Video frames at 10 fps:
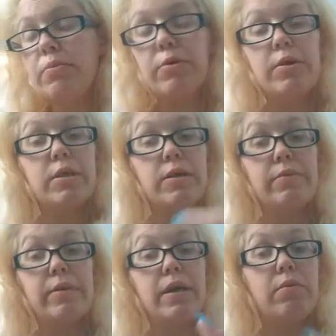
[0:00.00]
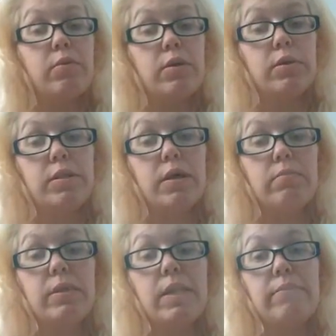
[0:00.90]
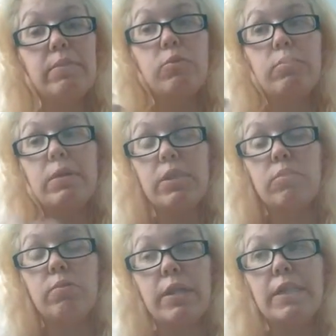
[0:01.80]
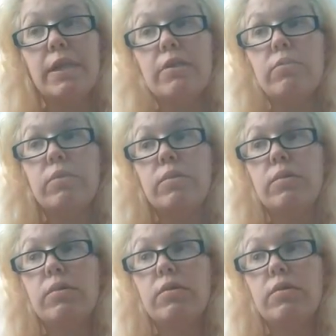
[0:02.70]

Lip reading: progressively got worse. I've been having more mental breakdowns